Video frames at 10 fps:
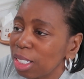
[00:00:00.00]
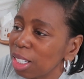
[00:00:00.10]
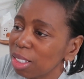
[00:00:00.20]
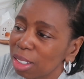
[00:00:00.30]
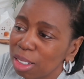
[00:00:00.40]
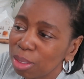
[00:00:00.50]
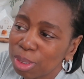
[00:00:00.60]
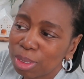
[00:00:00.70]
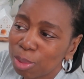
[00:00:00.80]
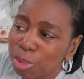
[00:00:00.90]
These are
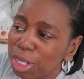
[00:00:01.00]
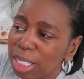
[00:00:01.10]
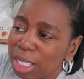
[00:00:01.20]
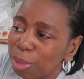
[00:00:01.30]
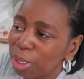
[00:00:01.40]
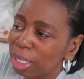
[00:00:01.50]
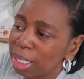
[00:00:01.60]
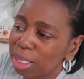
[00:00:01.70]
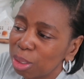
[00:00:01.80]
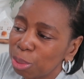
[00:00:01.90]
some reeds that I've
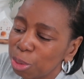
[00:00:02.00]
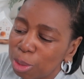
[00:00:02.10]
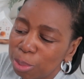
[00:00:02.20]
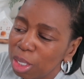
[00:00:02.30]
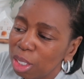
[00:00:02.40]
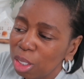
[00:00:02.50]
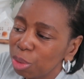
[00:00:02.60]
collected from